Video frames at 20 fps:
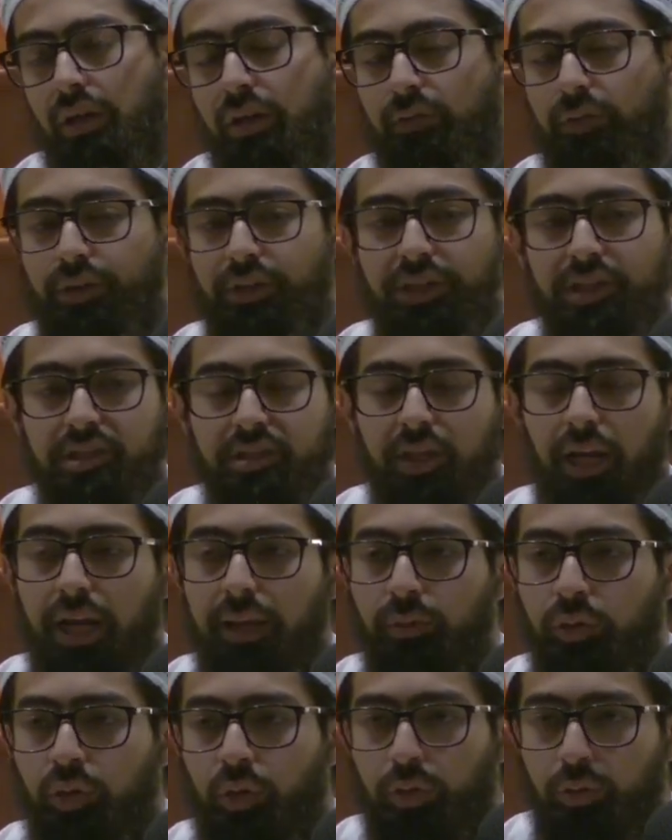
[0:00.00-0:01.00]
For this
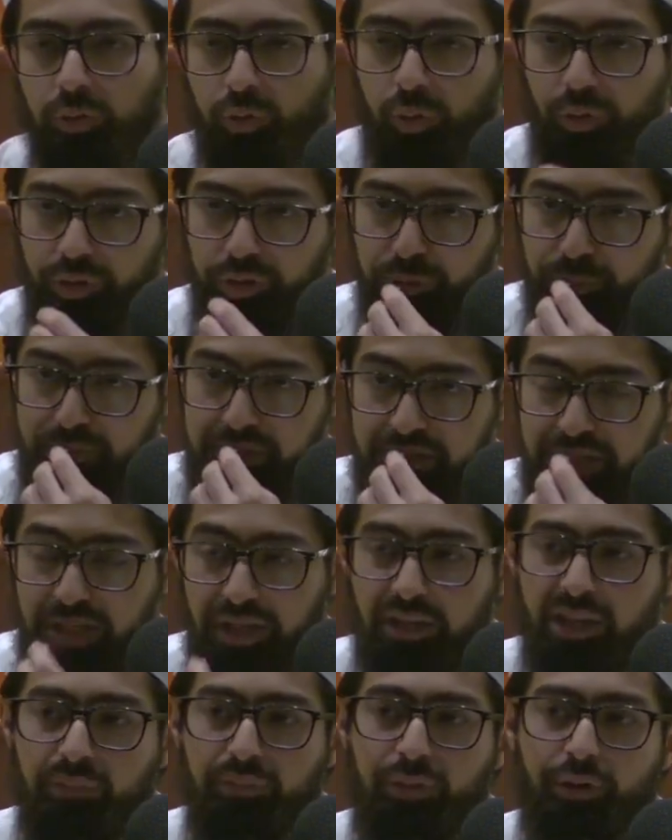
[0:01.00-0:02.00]
time, don't speak
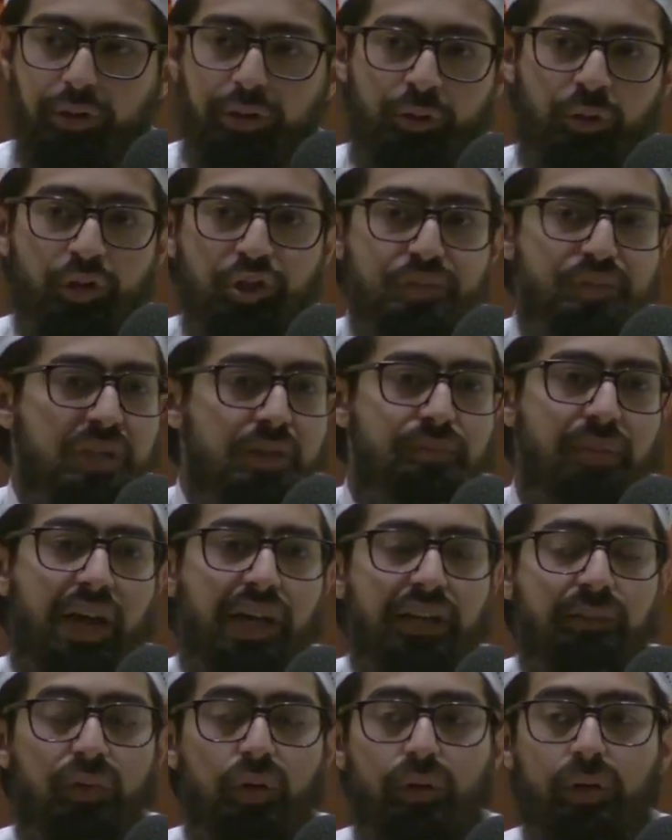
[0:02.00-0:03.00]
ill about her. Don't speak
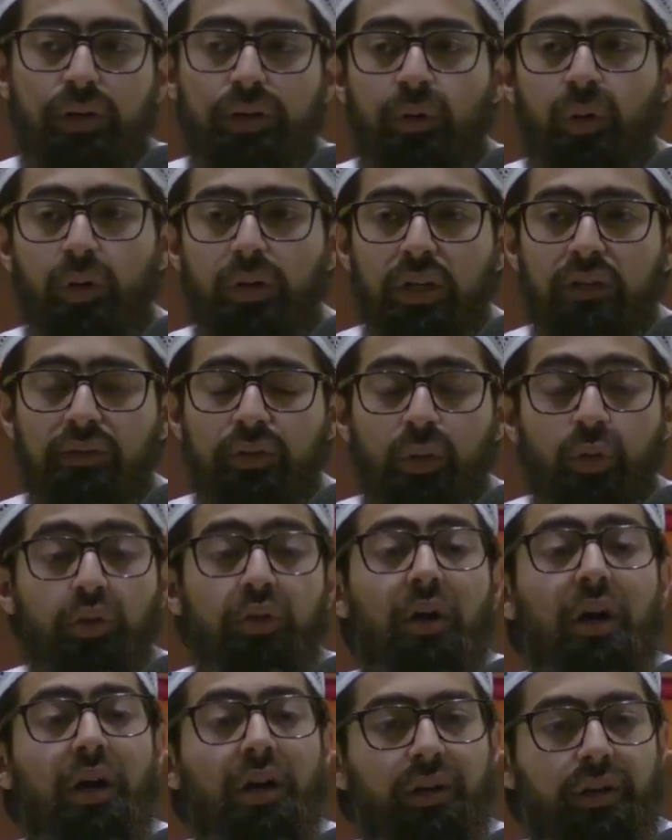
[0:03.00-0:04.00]
bad about her.
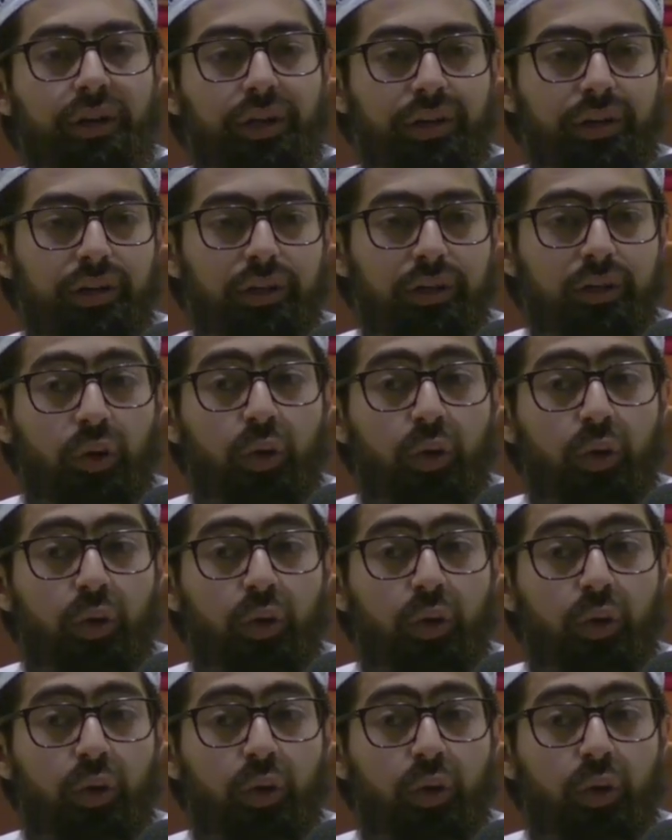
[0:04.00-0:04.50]
Don't taunt her.